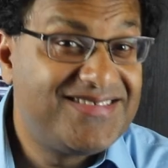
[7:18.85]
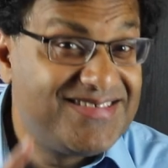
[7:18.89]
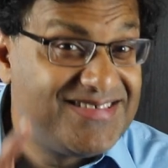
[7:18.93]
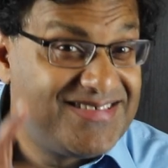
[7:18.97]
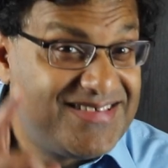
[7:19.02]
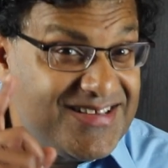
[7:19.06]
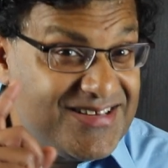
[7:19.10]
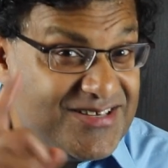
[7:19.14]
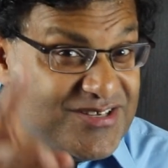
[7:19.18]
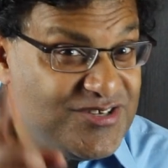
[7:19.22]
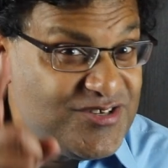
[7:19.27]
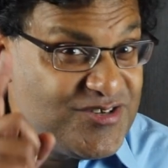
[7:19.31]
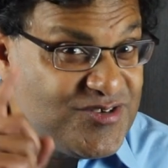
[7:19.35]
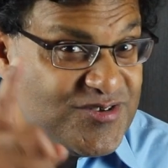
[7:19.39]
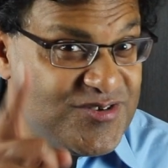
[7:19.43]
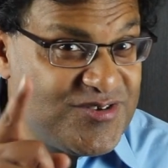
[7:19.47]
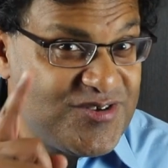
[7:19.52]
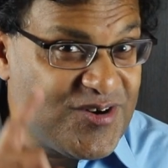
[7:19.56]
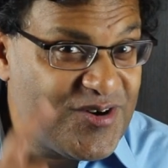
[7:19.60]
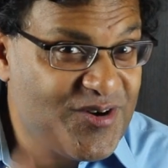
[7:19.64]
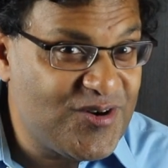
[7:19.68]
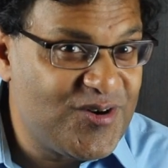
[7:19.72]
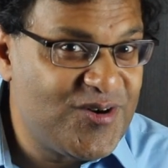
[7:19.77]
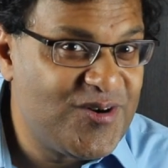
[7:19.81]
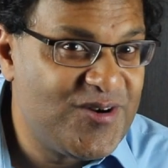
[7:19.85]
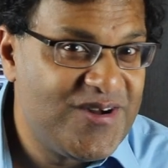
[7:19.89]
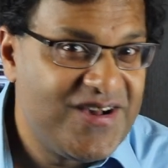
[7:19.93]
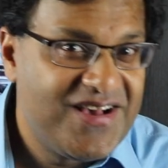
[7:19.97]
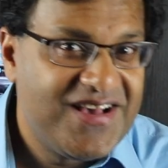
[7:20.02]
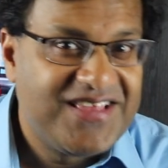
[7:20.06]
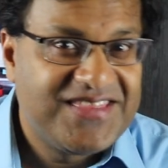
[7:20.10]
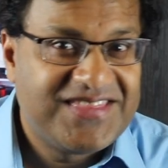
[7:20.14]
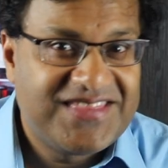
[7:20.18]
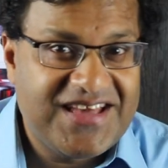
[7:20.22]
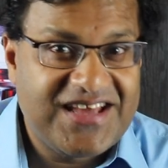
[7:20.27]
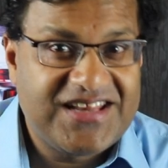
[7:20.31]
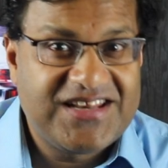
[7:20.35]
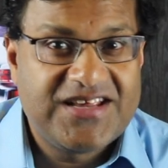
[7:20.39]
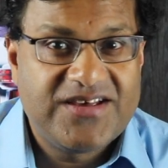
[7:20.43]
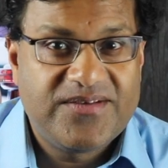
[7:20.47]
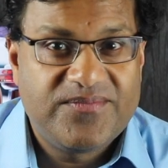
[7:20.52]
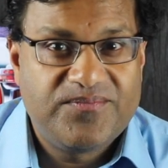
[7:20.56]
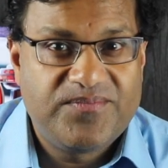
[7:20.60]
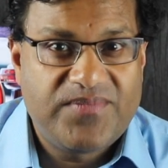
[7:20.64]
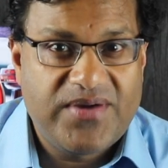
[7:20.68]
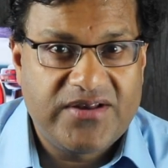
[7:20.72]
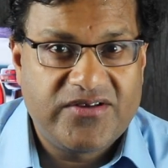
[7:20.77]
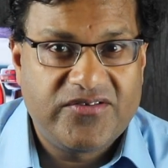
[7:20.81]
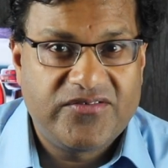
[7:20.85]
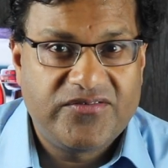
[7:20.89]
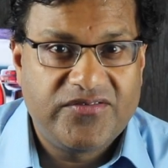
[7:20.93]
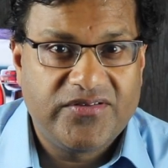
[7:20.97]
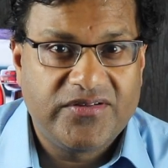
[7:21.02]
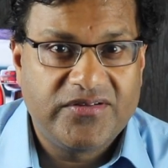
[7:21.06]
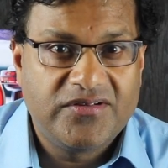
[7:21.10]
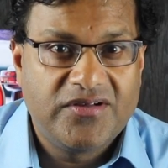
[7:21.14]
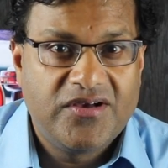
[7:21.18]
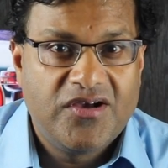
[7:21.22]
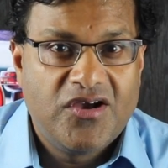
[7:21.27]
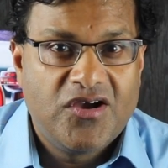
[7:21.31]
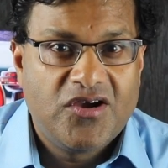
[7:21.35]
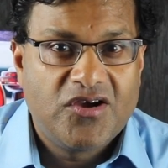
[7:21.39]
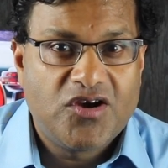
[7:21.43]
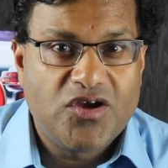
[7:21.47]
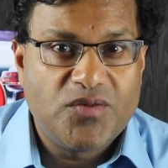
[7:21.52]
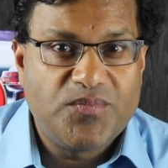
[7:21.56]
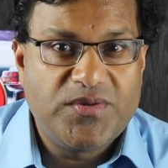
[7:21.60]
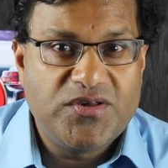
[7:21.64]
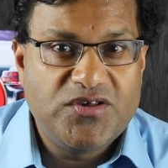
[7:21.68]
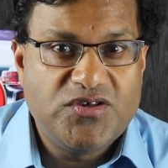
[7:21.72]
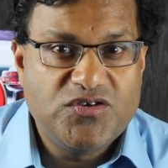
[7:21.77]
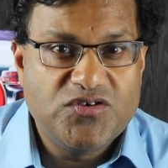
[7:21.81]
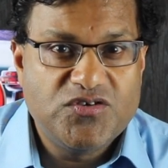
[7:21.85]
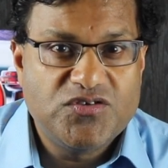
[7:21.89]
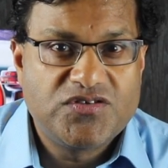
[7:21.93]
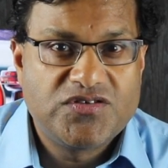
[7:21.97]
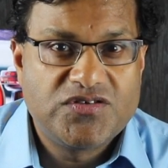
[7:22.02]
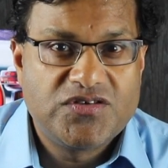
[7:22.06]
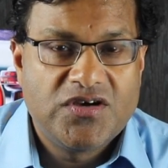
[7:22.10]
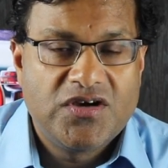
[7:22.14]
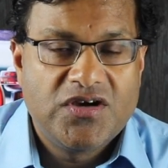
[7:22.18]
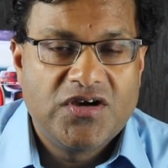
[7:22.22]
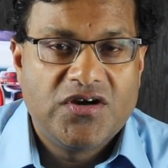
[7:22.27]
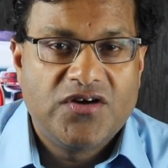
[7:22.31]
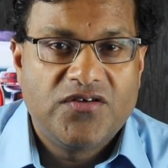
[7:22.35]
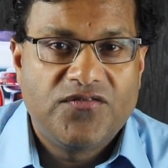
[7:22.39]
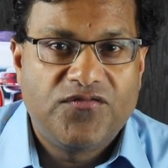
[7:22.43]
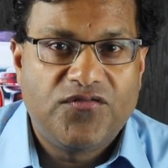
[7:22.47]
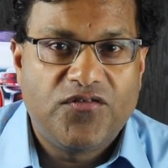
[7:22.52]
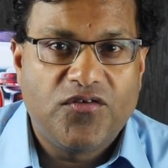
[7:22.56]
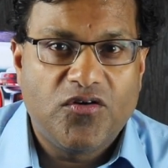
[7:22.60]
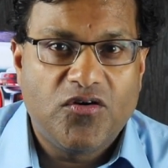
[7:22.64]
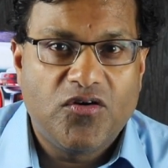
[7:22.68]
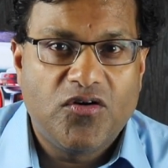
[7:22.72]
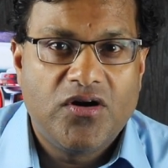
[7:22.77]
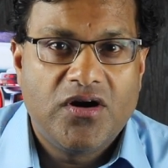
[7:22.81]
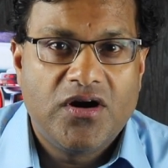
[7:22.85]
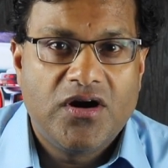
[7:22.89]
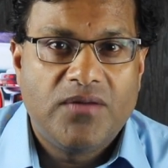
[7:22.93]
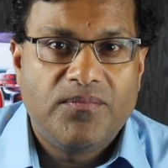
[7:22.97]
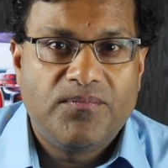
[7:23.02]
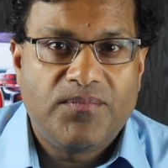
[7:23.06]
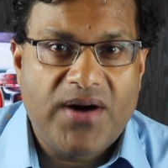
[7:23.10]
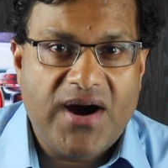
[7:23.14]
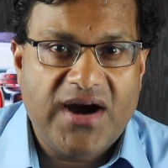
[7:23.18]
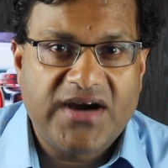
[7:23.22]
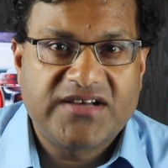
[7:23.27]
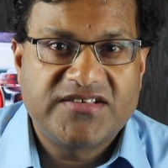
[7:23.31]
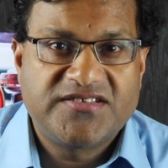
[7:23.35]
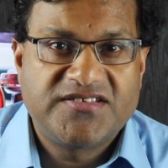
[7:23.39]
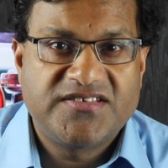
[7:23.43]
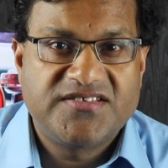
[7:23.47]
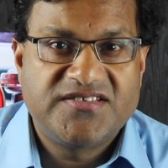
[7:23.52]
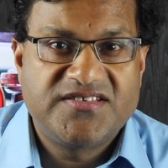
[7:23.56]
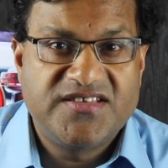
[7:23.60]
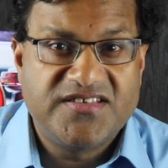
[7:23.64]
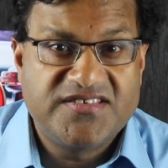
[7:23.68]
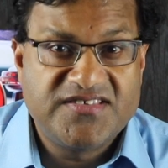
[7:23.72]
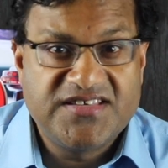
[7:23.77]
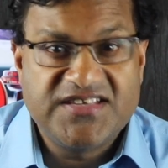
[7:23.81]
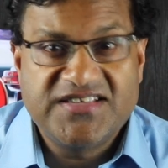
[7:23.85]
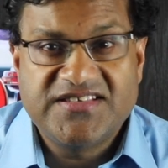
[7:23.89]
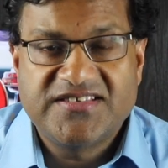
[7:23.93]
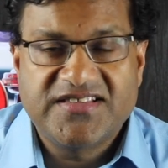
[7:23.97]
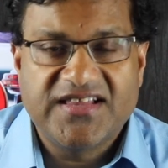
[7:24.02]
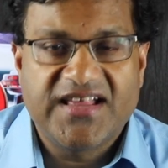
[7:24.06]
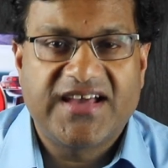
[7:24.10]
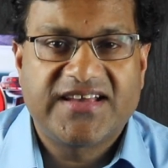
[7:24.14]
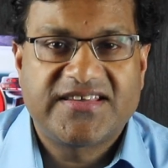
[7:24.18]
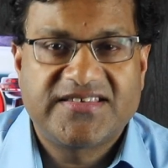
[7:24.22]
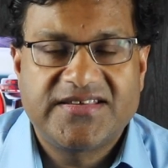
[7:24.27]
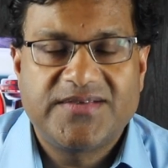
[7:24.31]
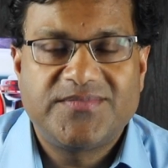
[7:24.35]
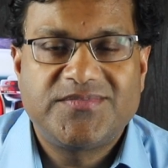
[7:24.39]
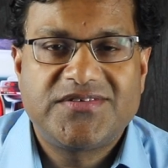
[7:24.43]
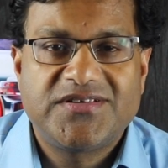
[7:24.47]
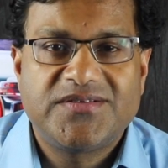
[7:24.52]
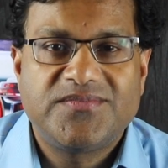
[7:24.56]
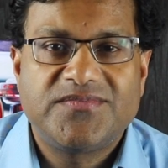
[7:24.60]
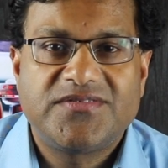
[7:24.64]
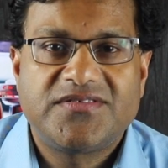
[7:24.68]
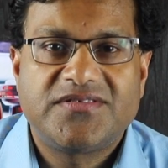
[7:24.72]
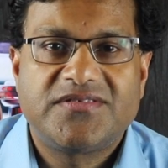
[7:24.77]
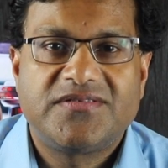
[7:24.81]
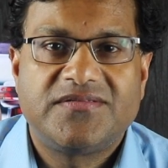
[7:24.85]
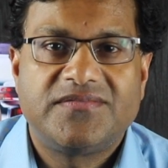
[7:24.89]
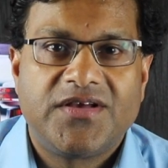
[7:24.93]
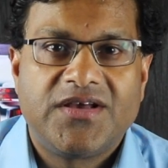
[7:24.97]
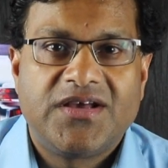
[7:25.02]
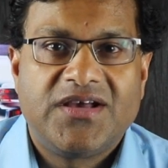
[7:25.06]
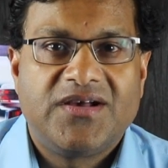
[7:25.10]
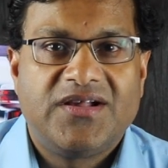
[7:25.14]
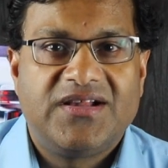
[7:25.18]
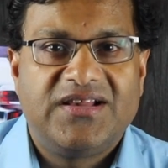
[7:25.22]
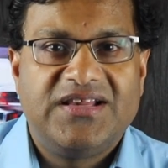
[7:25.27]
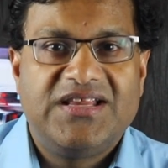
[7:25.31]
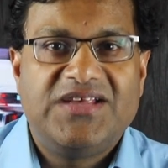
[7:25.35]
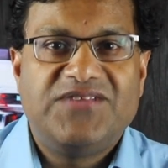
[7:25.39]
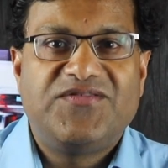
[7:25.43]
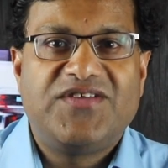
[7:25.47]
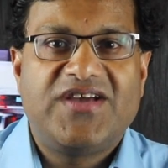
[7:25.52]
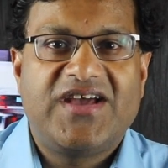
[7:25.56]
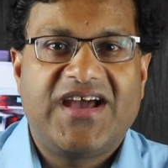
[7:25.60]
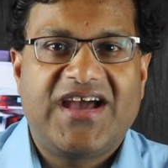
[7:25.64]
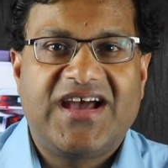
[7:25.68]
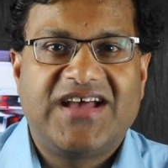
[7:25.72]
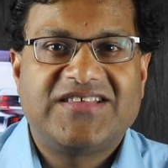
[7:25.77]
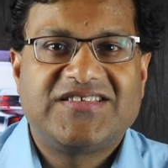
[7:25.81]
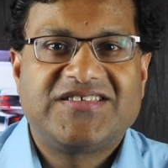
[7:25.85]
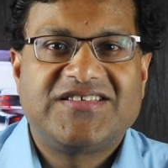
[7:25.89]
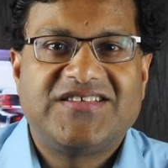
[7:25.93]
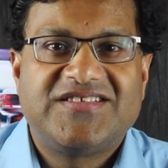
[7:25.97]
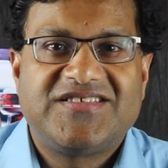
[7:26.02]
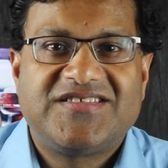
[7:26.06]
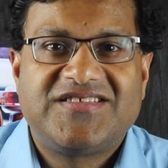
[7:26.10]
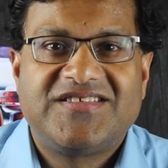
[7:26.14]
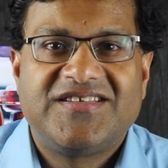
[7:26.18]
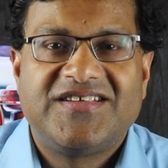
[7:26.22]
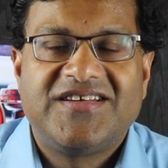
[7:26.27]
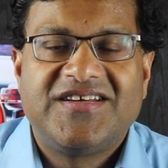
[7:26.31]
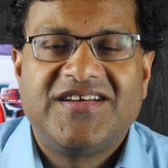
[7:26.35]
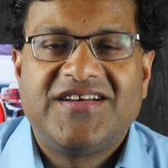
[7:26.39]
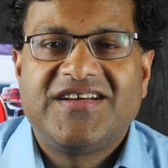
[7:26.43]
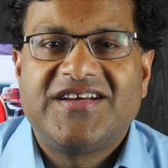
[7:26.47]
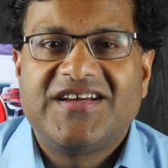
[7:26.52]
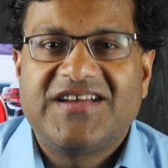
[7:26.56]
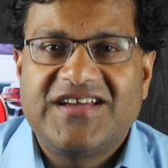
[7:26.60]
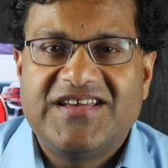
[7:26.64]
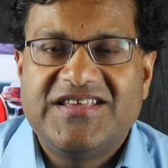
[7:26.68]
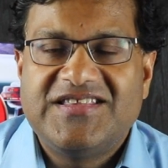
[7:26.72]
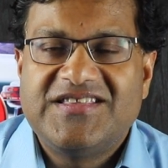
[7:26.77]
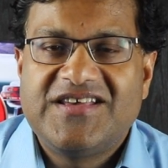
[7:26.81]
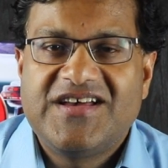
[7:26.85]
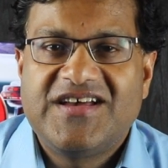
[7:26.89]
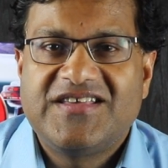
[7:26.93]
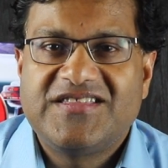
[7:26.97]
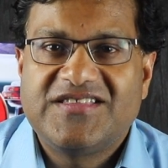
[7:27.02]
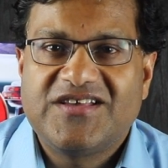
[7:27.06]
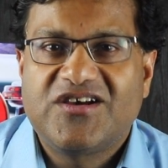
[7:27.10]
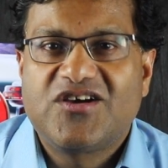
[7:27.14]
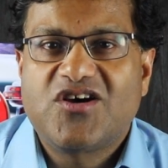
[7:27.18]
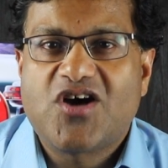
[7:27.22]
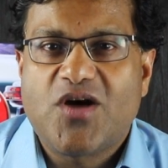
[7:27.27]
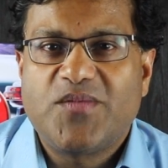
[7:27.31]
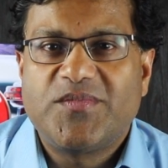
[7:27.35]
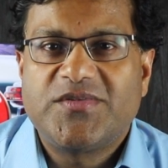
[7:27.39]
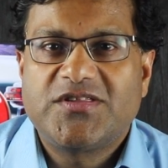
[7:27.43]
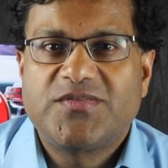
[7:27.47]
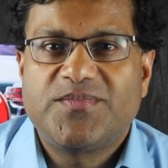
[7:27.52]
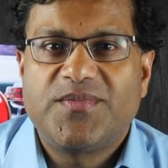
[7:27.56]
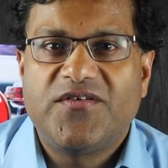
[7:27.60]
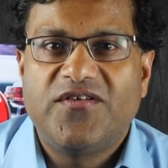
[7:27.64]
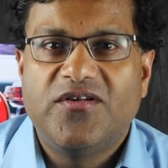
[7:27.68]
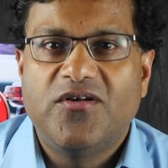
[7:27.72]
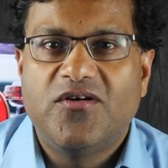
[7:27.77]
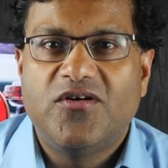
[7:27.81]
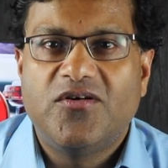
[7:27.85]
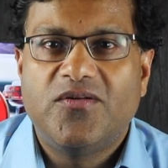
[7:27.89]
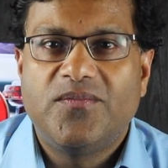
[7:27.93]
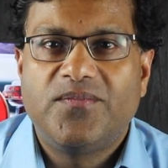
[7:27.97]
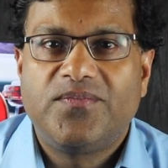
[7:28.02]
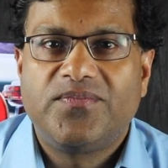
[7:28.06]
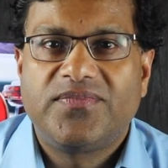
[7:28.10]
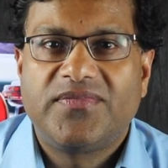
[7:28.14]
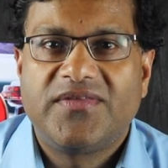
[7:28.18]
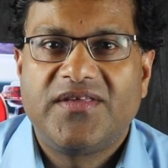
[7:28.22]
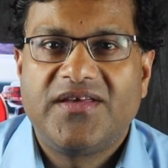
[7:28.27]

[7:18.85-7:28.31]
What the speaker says: Did you know that Benadryl could be used for Parkinson's disease-like symptoms? Leave your answers in the comments below.